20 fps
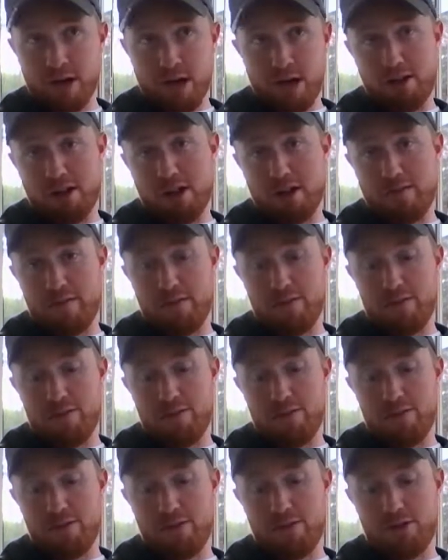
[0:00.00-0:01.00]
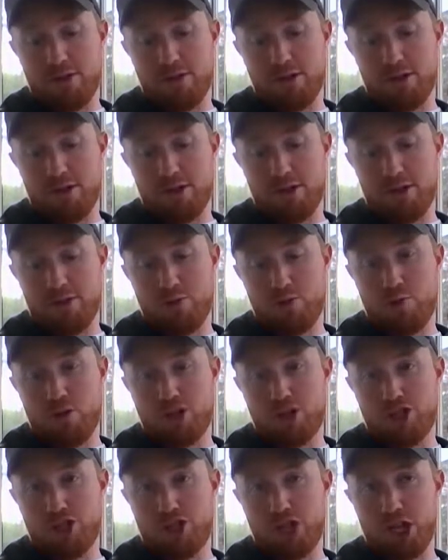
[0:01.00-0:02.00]
I'll have the
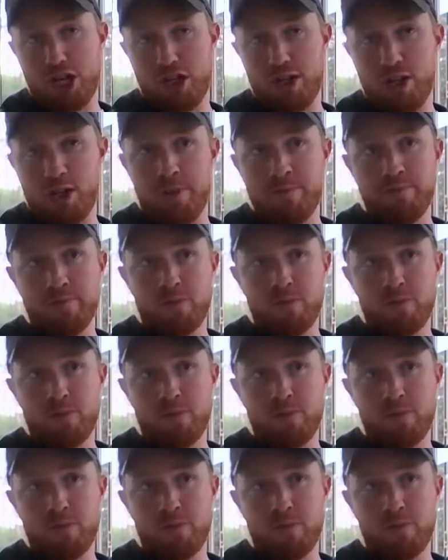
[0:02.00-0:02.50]
1G,